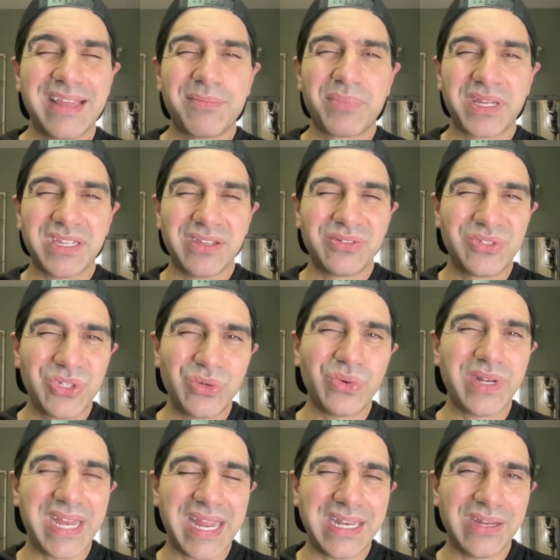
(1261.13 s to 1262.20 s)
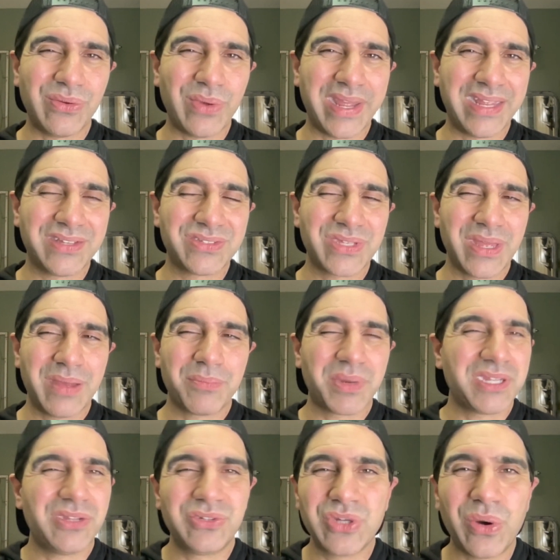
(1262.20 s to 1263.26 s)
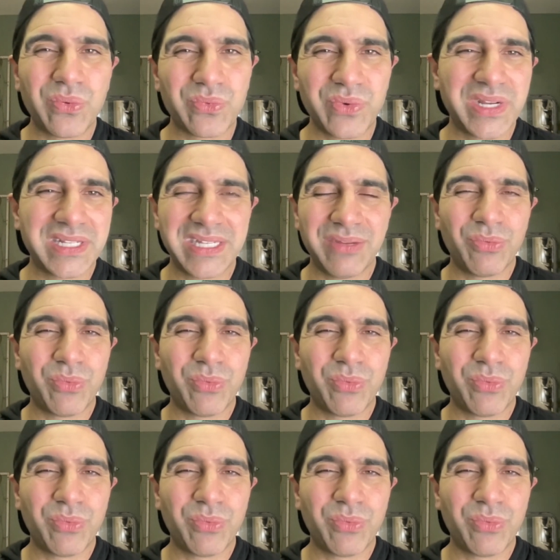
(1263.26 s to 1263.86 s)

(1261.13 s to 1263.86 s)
but you do it anyways, but you don't really